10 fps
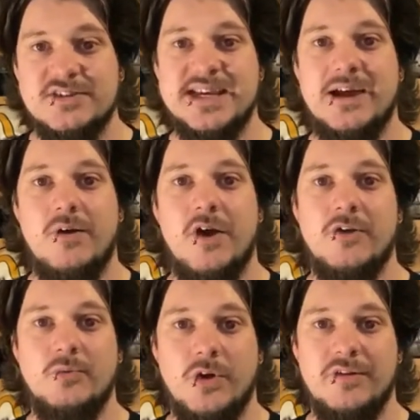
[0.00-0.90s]
us out
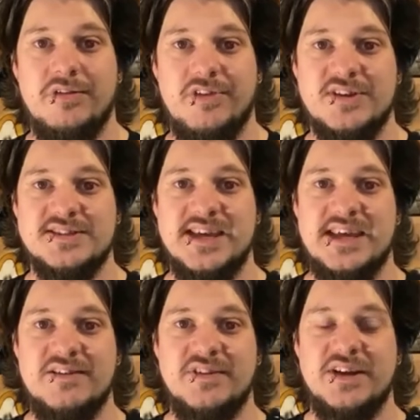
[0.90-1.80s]
on one Thursday
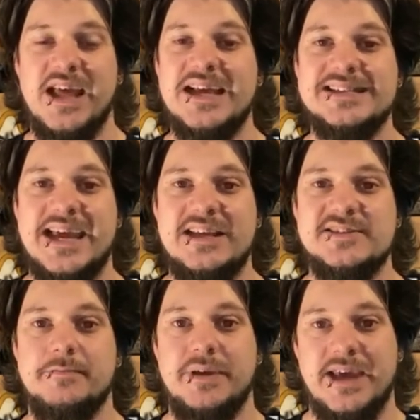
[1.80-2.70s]
evening at 8
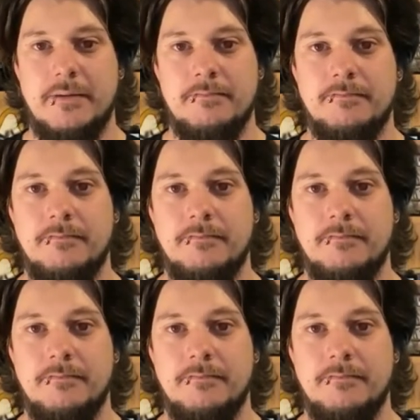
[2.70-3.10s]
p.m.